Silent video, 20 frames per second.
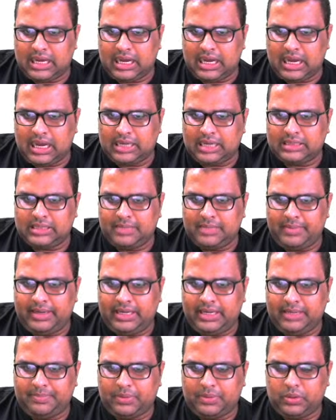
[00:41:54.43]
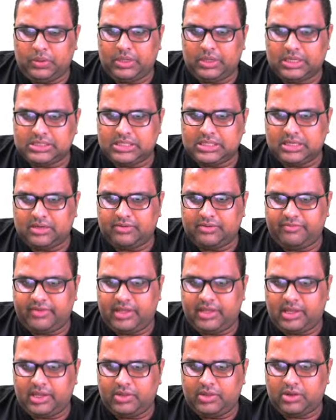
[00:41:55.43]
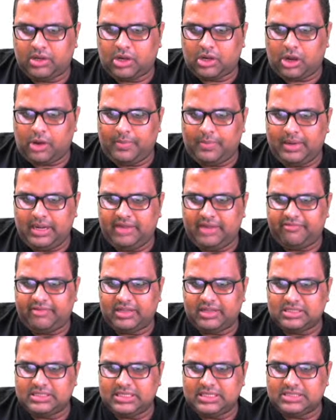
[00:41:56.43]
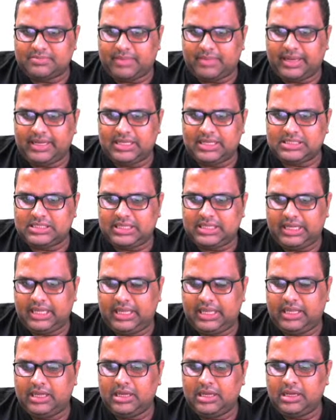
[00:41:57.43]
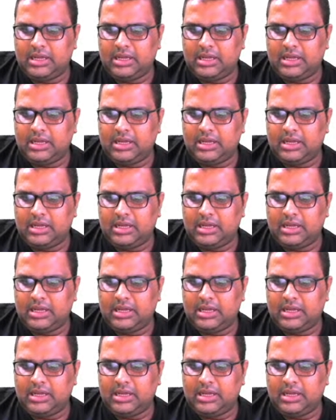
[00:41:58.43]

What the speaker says: arithmetic progression where your common difference is minus 3,